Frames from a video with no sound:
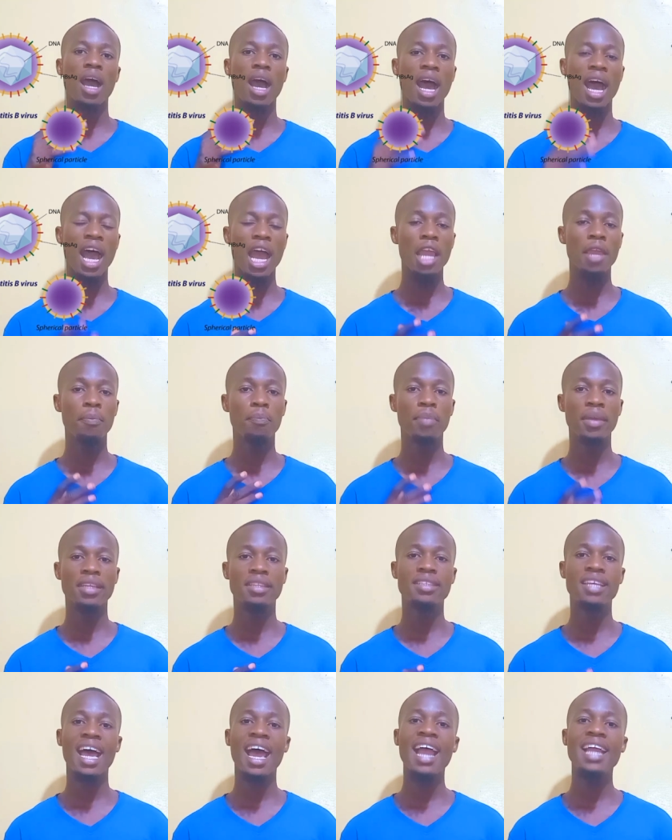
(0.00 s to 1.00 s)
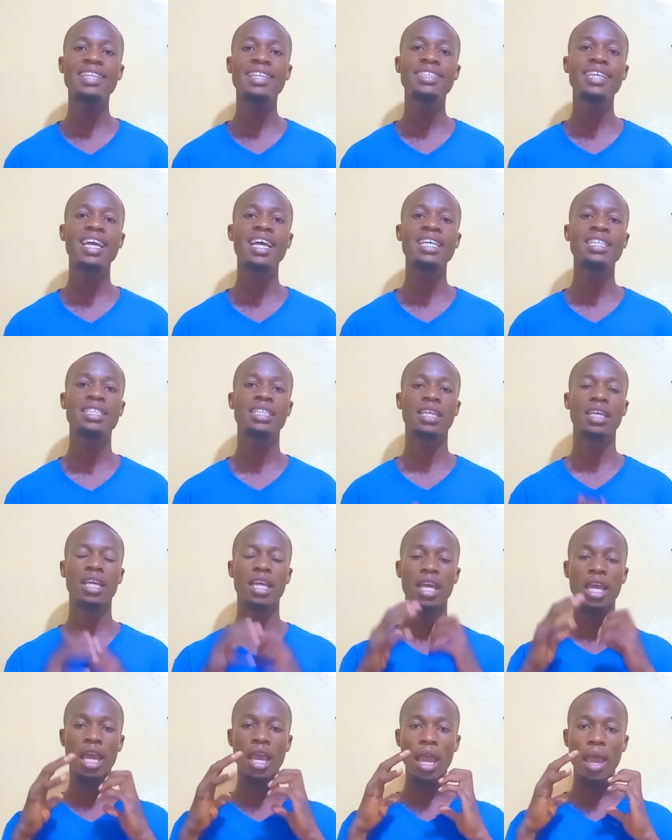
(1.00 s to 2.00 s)
Hepatitis
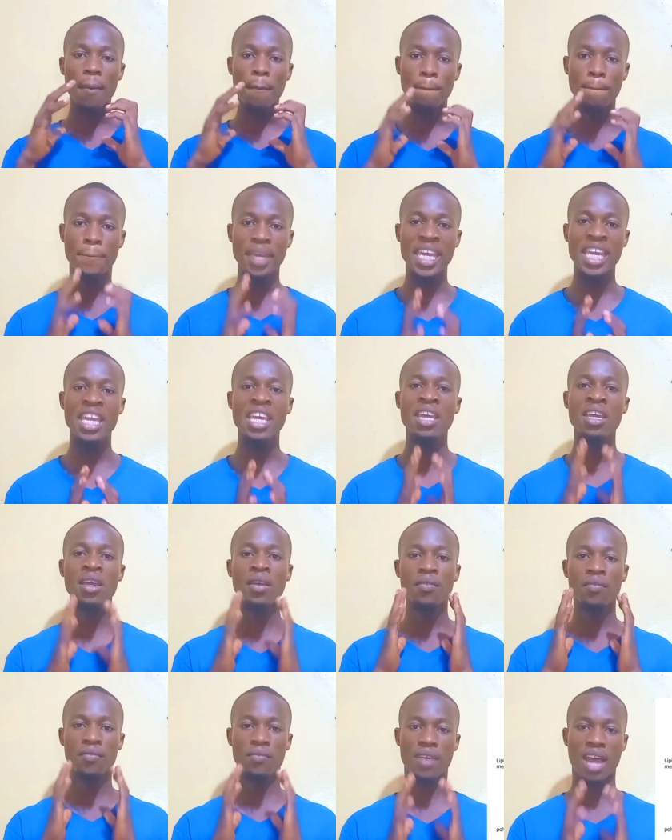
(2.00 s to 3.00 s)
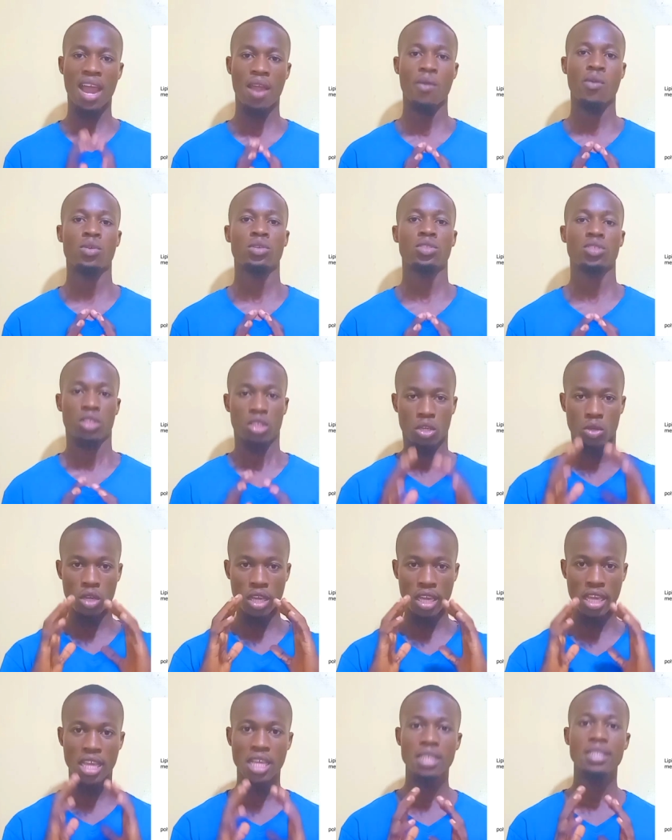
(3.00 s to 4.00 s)
B virus
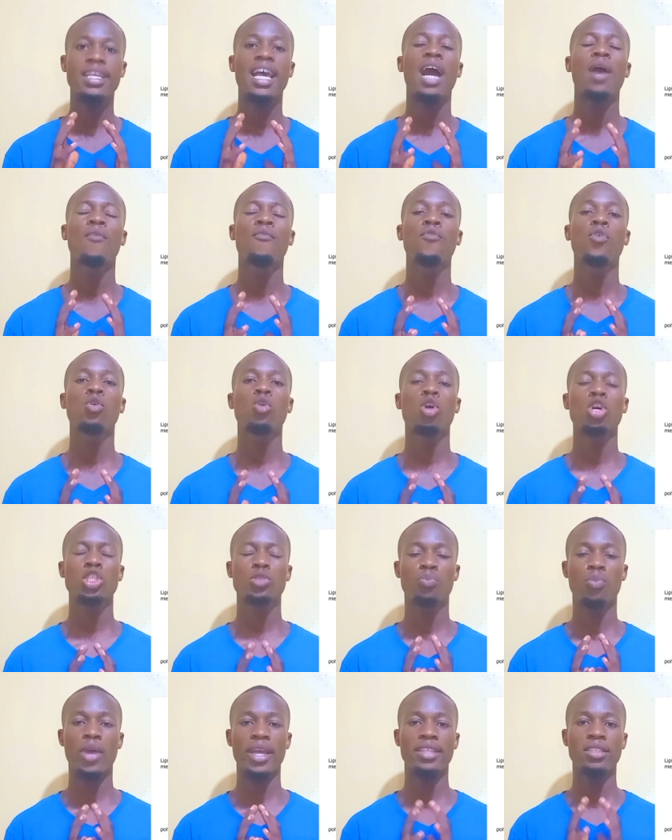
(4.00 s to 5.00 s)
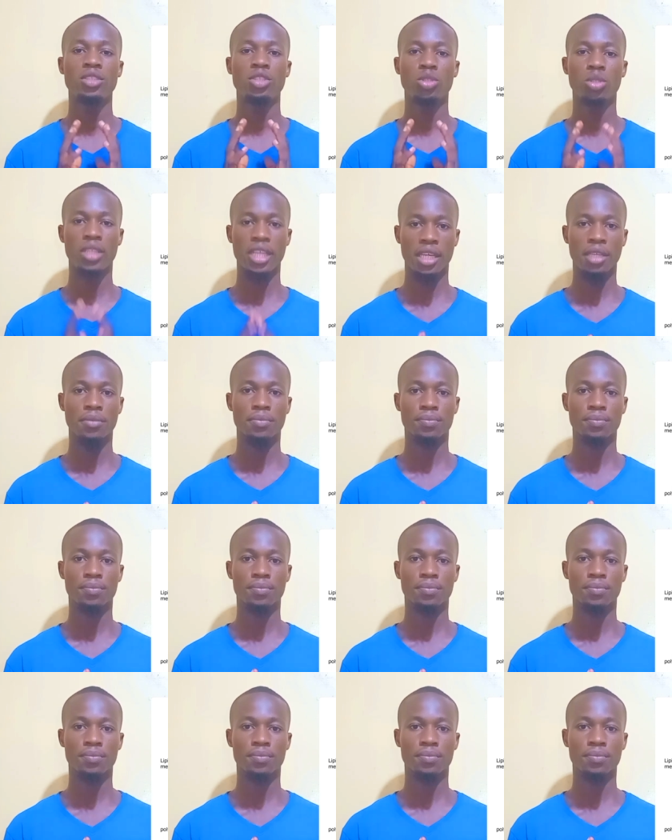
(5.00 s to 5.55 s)
is our focus point today,